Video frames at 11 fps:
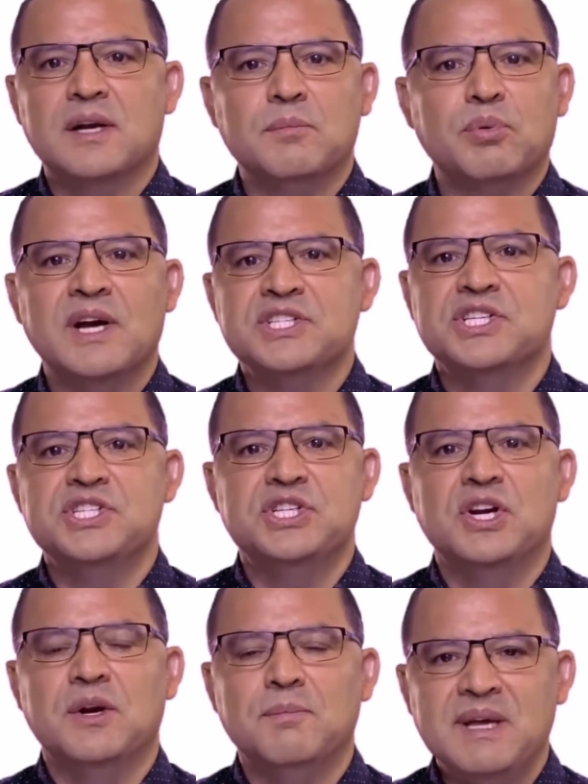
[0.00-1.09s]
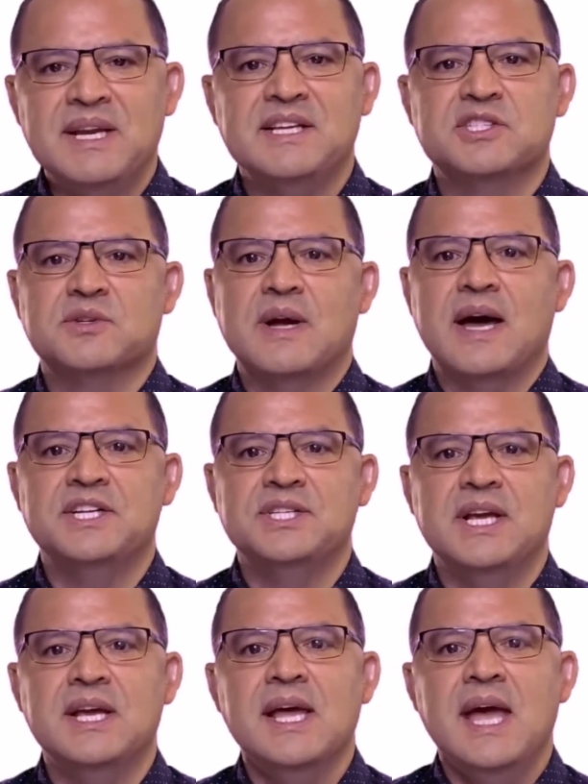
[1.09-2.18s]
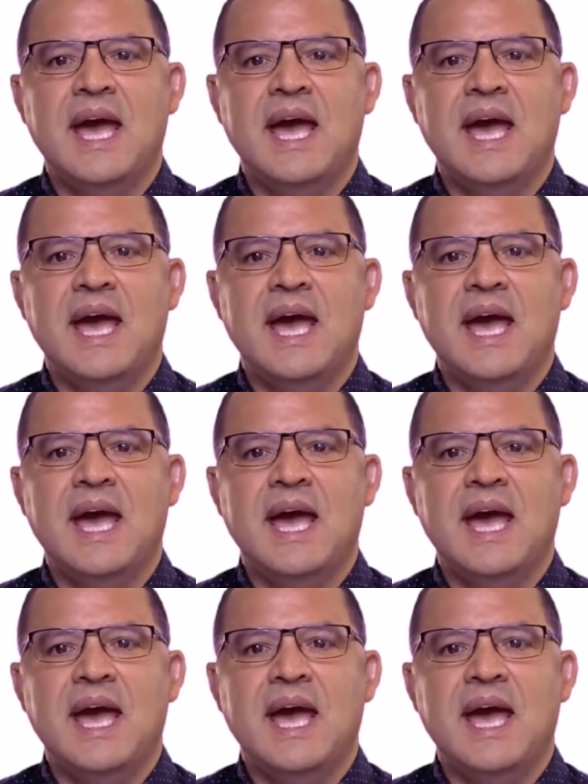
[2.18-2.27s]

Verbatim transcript: impression share, bidding strategy.